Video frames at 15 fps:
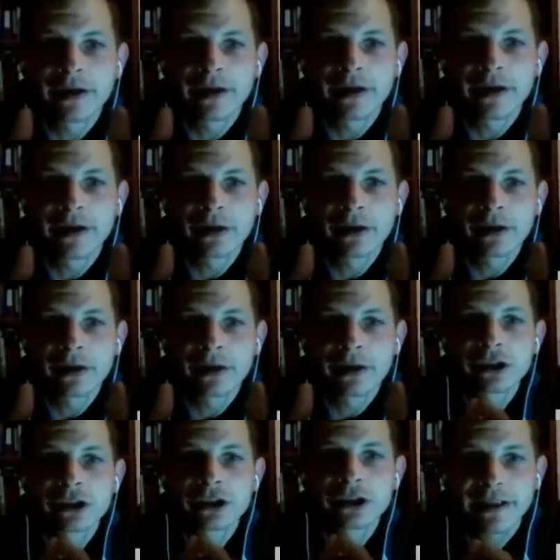
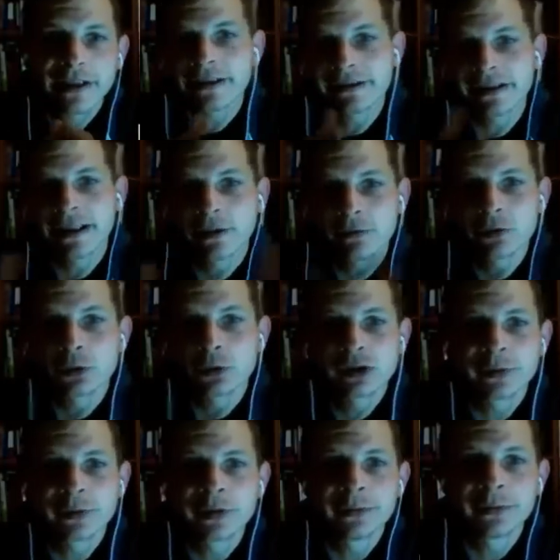archaeological data at the end of
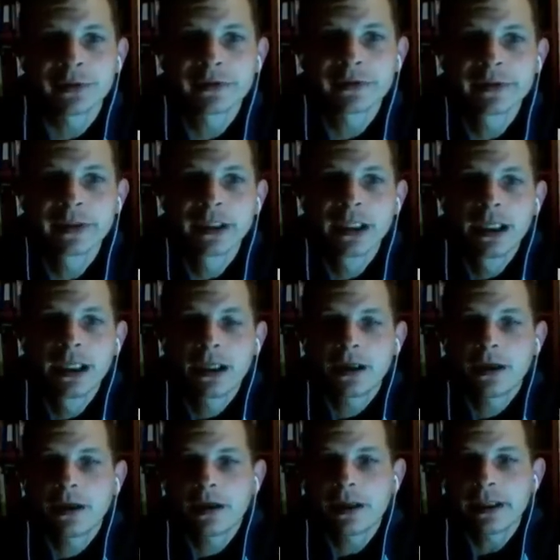your experiment.
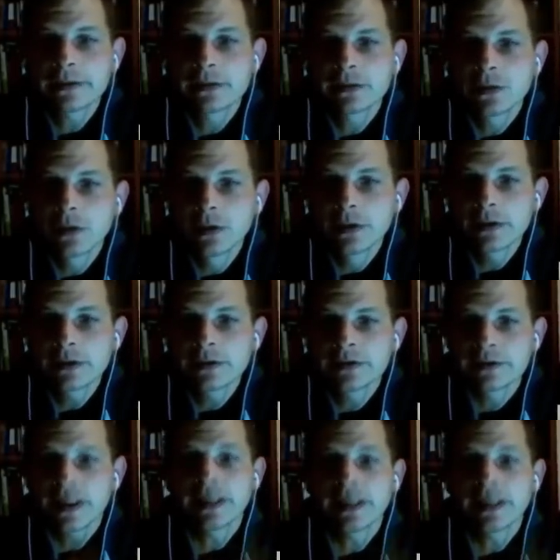Let's call this